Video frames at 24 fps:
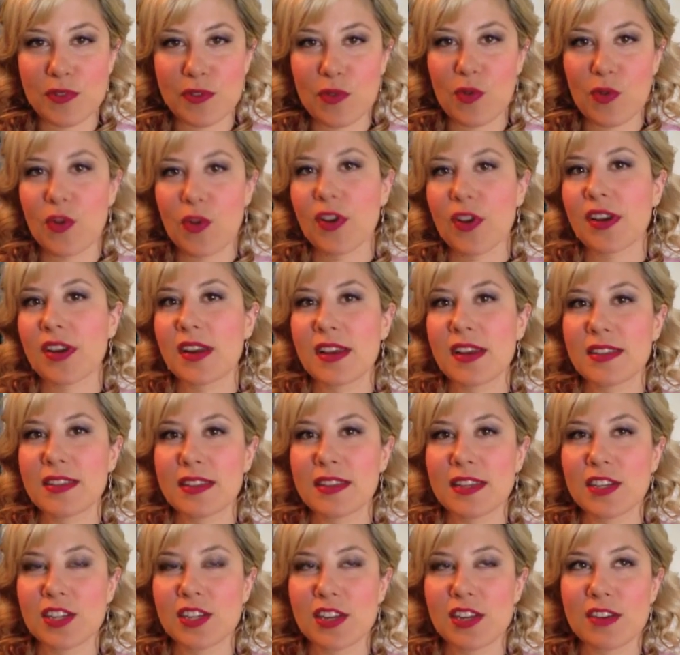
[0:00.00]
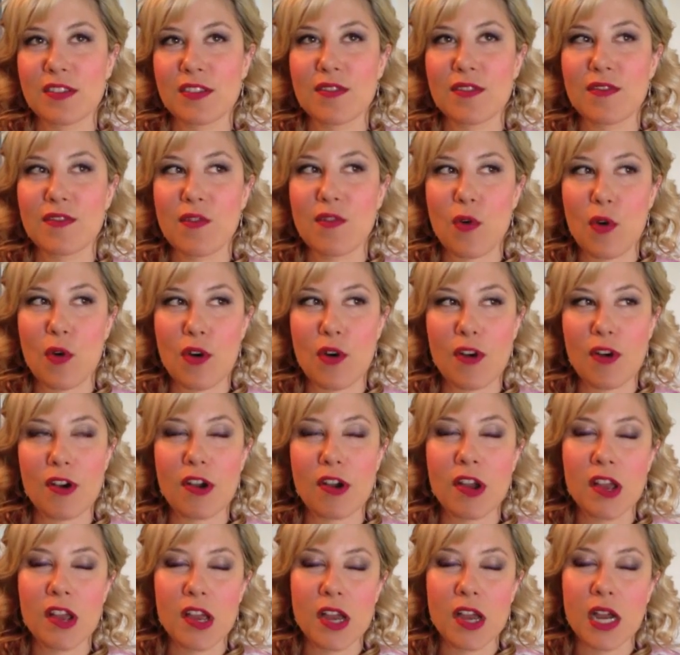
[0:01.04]
organization for
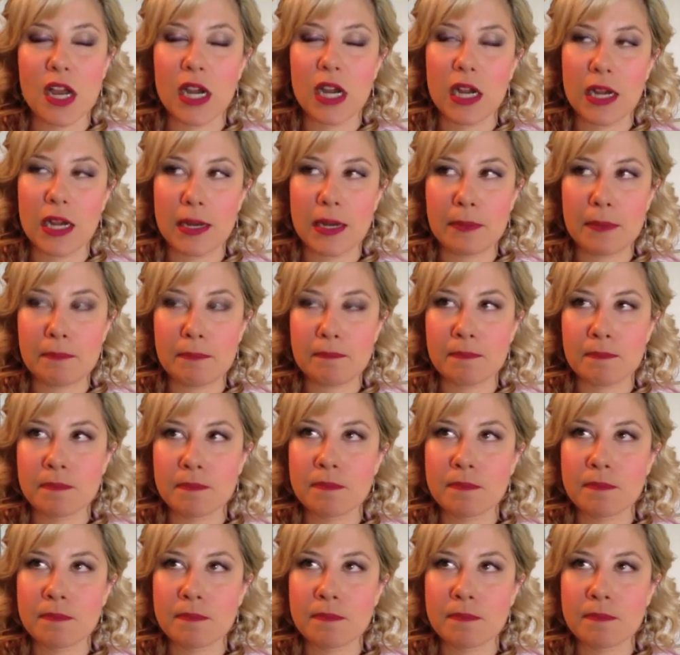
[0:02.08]
um,